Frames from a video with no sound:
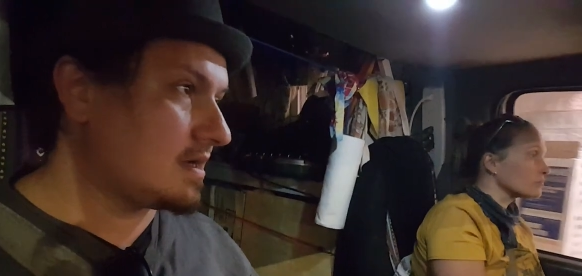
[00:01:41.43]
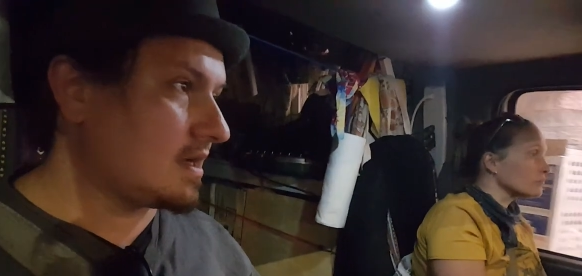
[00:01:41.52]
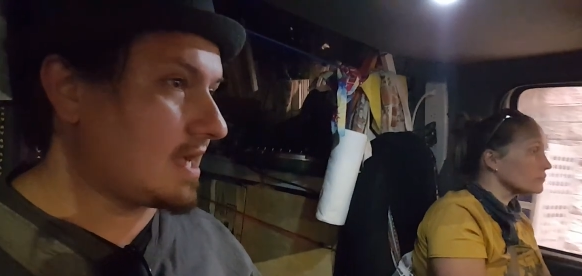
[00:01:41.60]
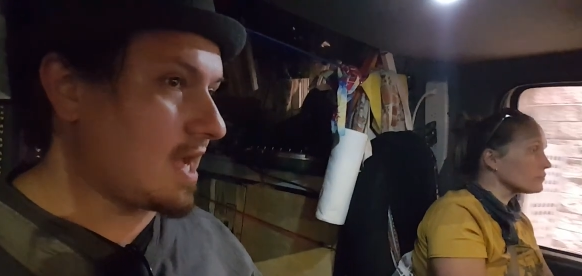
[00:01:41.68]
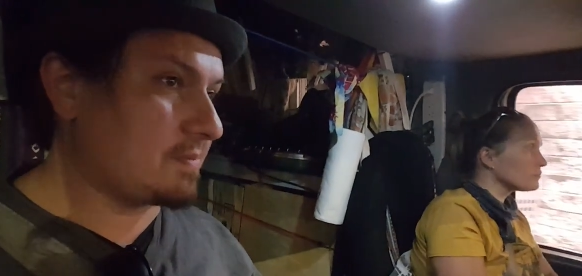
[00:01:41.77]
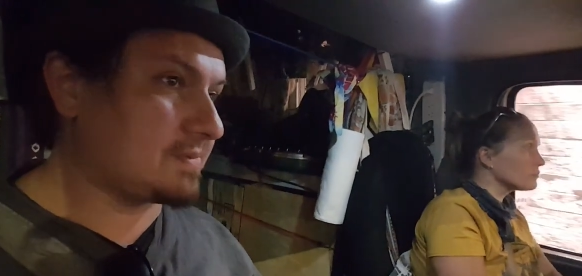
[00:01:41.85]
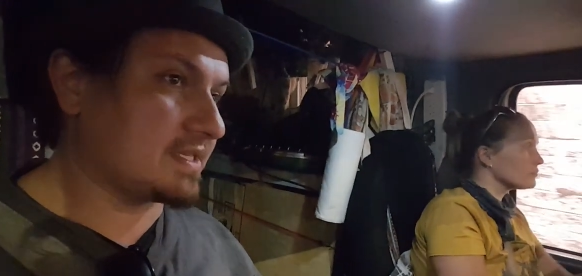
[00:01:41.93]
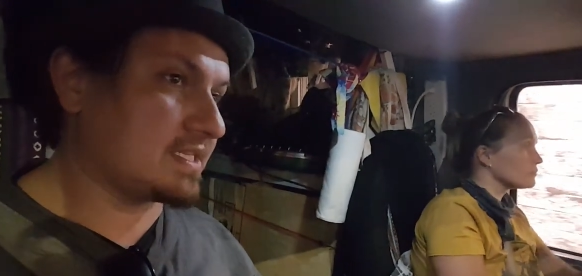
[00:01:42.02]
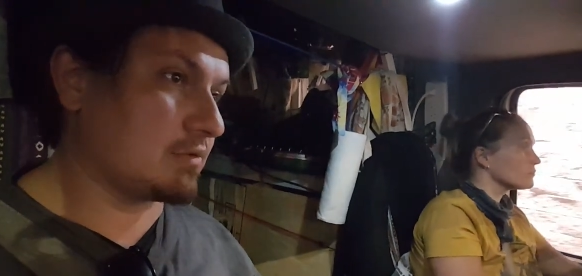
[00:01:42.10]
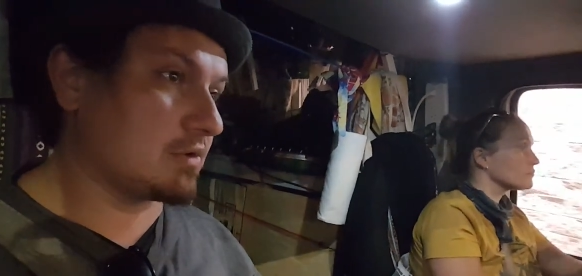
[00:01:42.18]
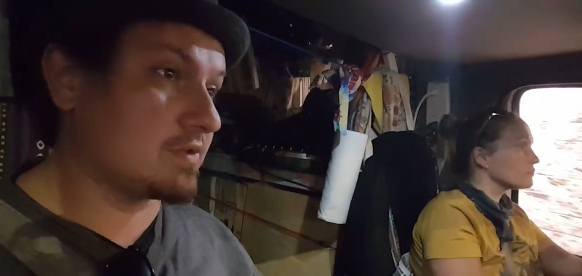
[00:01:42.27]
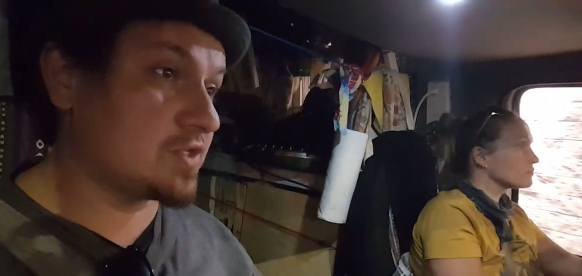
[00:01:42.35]
Speaker 1: helped us, they
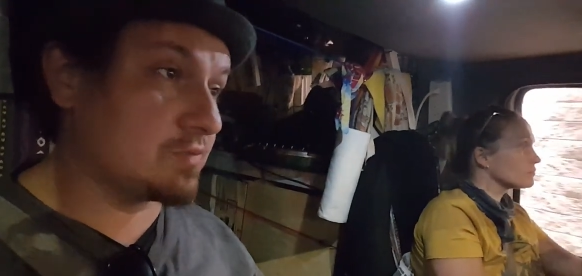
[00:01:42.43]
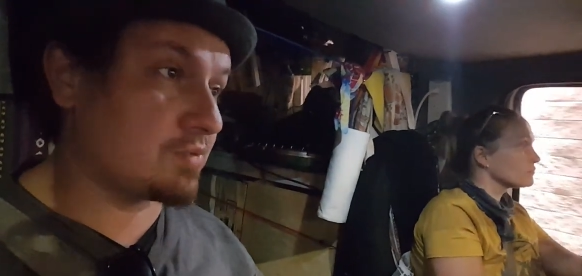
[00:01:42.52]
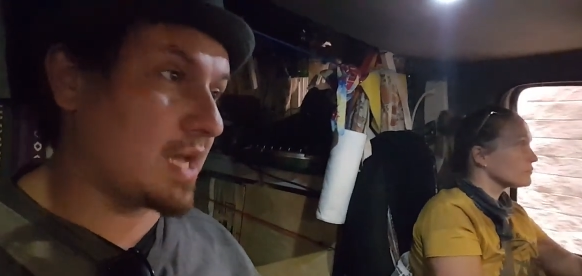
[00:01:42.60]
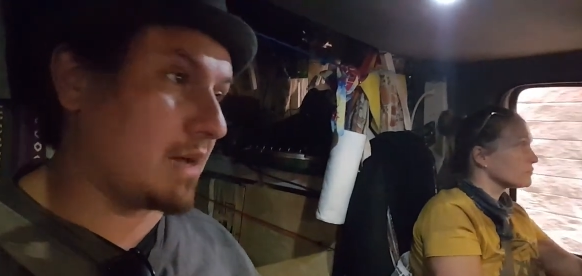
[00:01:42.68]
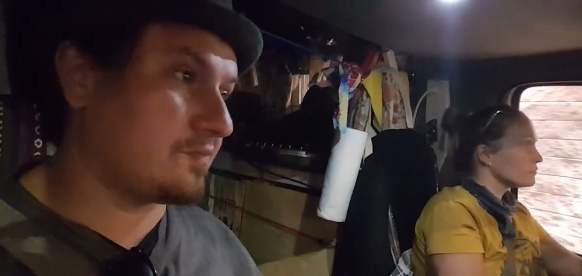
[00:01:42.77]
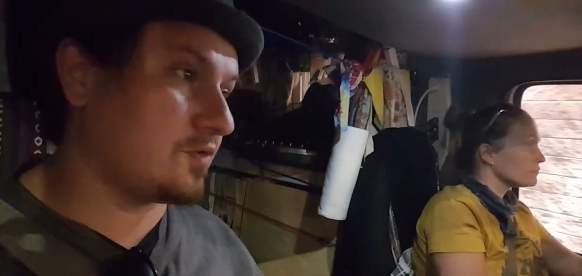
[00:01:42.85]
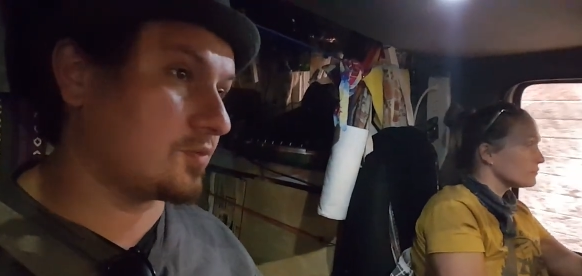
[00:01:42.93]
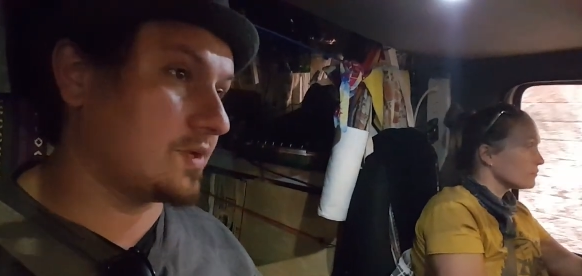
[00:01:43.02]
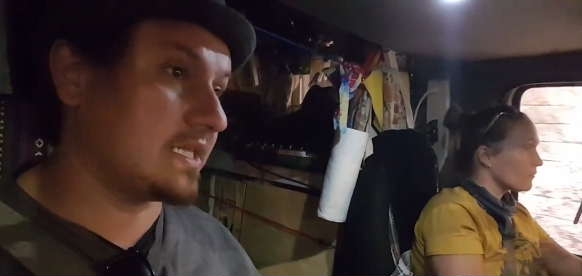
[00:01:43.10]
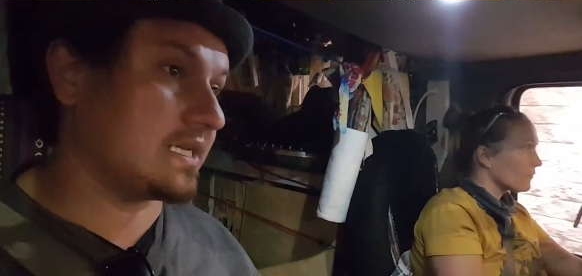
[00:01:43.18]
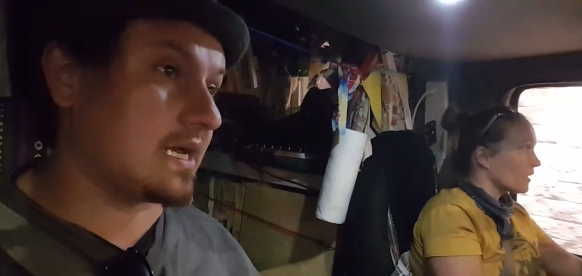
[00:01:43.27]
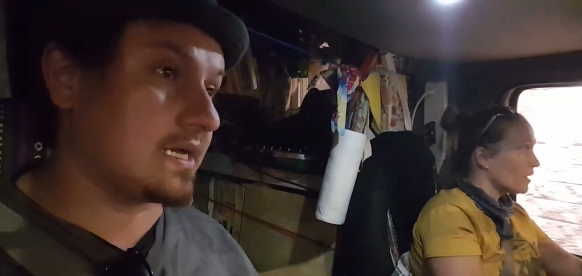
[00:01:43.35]
were super helpful,
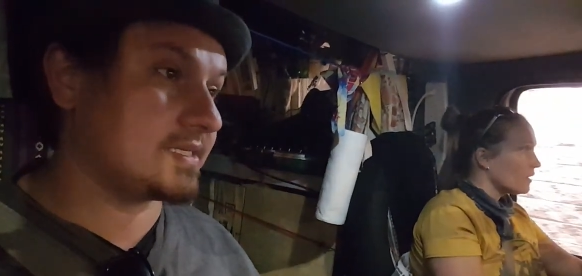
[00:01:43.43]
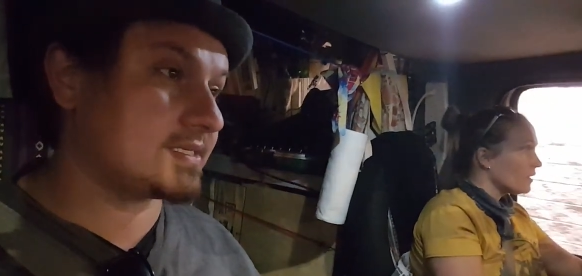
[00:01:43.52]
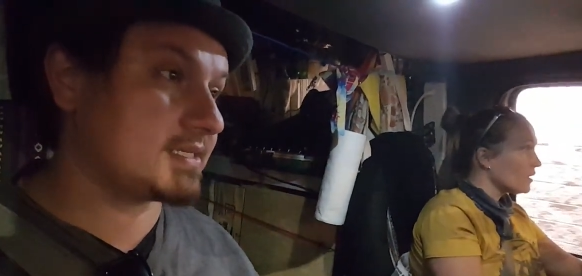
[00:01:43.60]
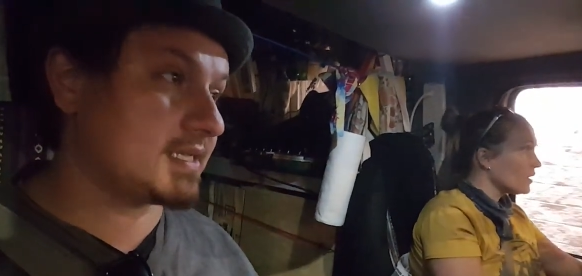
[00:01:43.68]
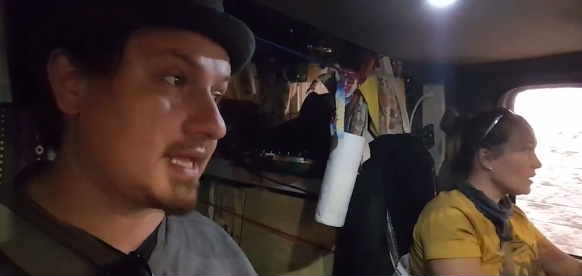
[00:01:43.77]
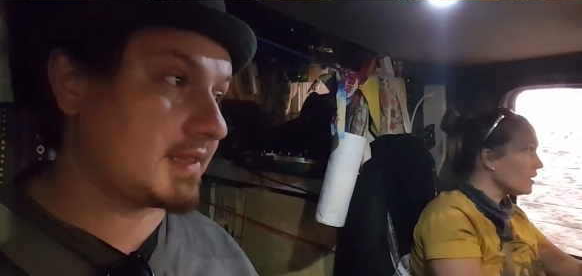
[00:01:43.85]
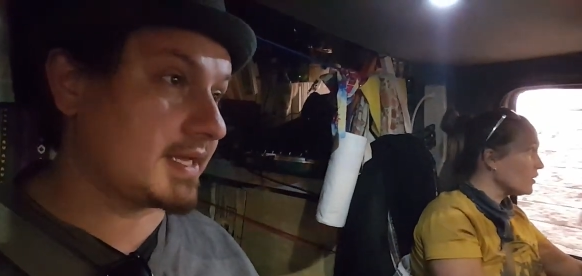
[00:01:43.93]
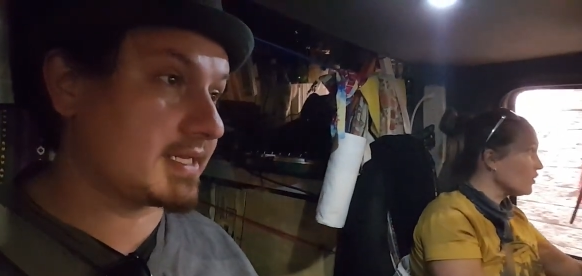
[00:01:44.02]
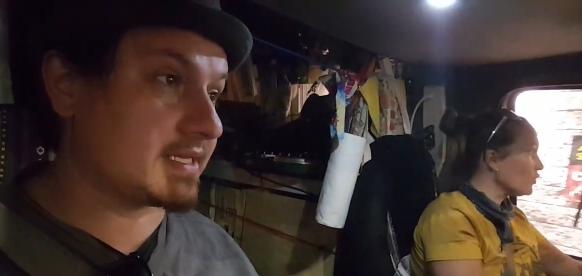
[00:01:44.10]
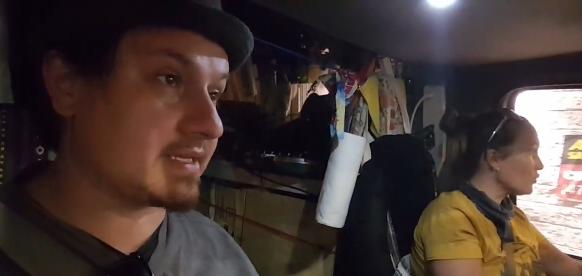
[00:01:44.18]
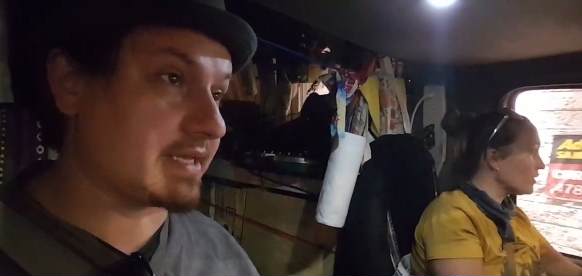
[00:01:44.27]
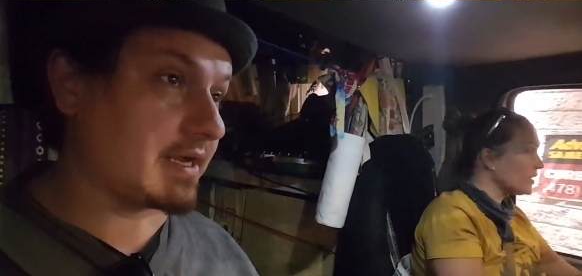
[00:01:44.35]
really nice, and I liked
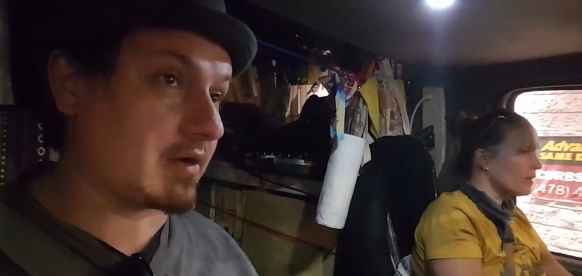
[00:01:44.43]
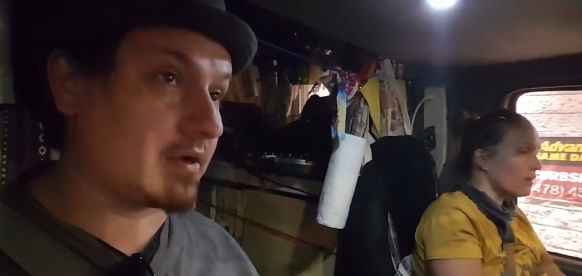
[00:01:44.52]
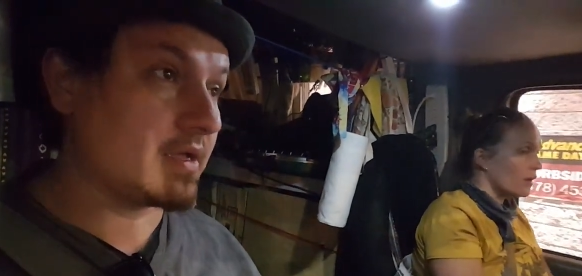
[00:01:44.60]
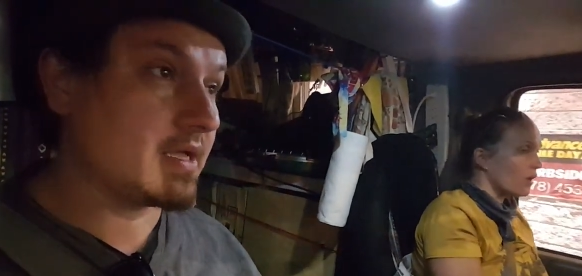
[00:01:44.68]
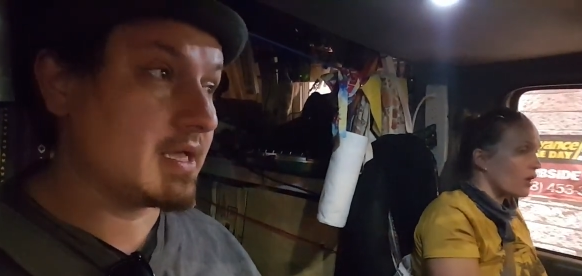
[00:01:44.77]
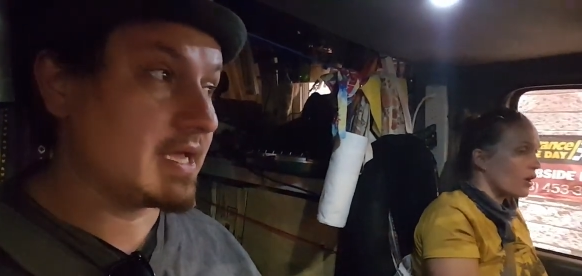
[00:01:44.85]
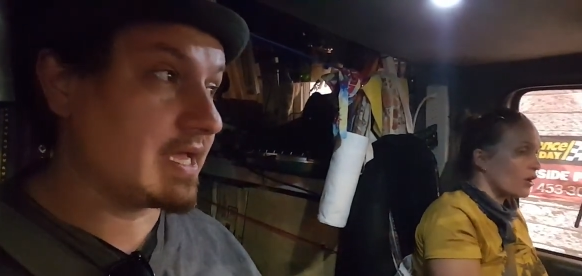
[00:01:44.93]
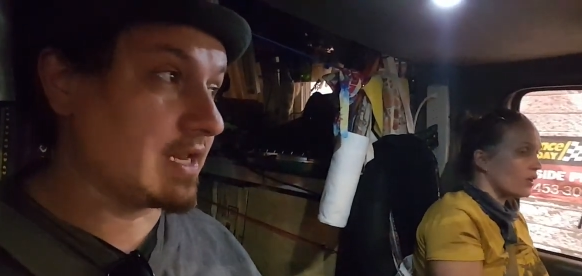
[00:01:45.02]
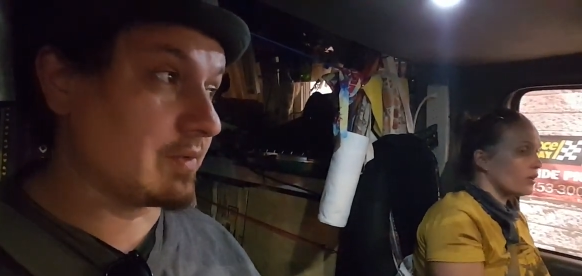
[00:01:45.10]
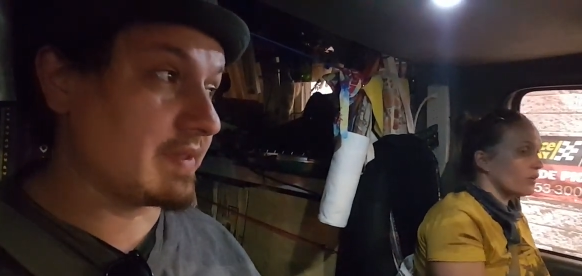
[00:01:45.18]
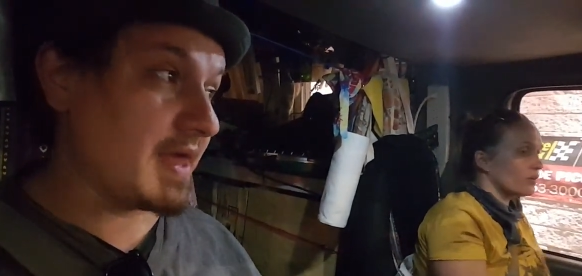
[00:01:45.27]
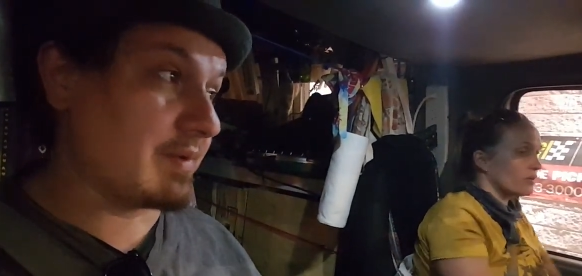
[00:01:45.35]
it there. And
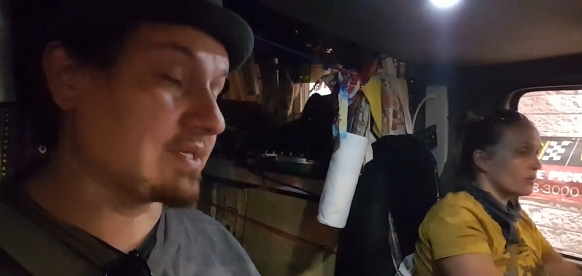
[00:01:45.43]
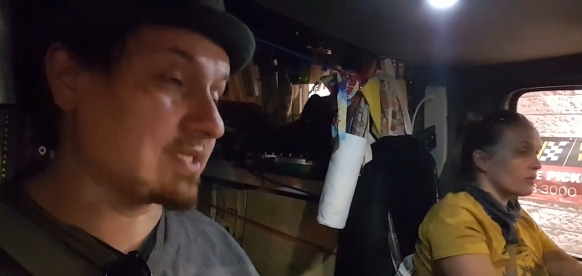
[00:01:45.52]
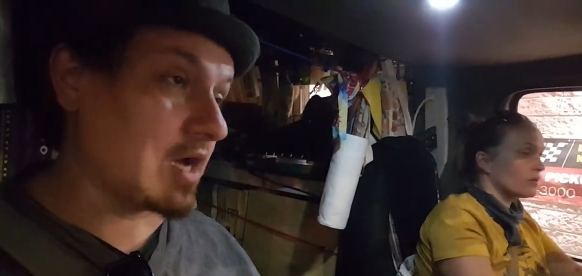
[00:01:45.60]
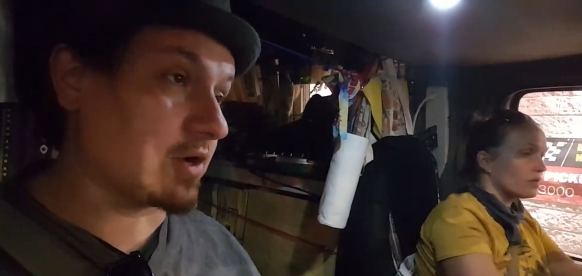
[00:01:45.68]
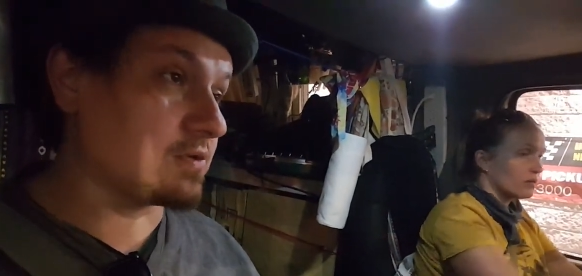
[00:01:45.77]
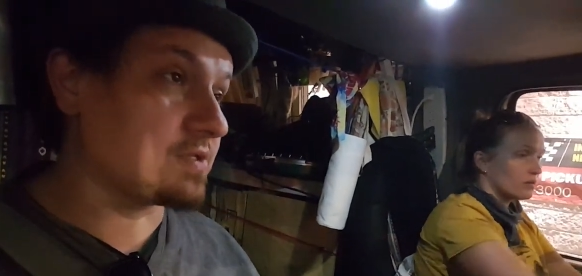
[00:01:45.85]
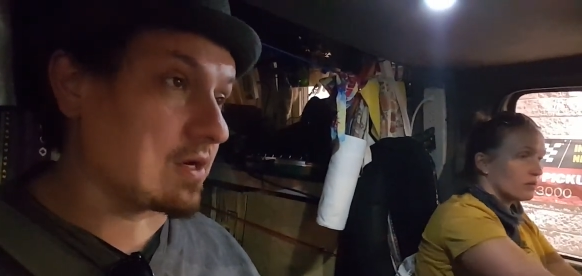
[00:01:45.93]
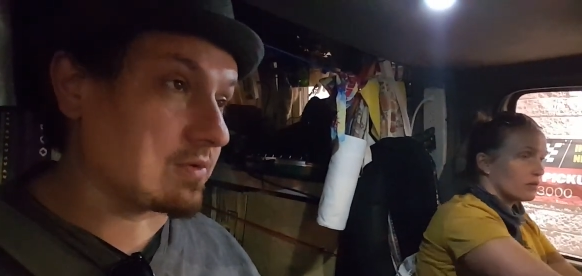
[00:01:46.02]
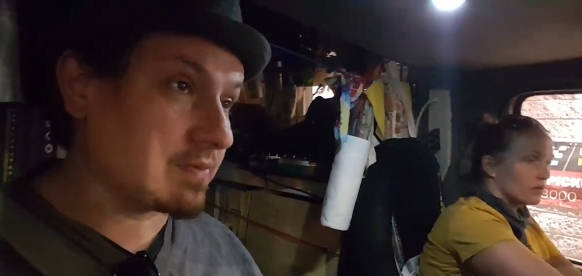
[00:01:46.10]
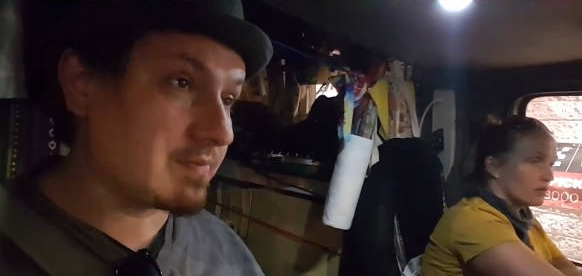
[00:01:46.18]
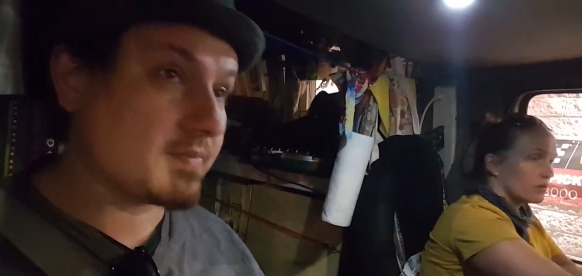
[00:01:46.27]
that was an AutoZone.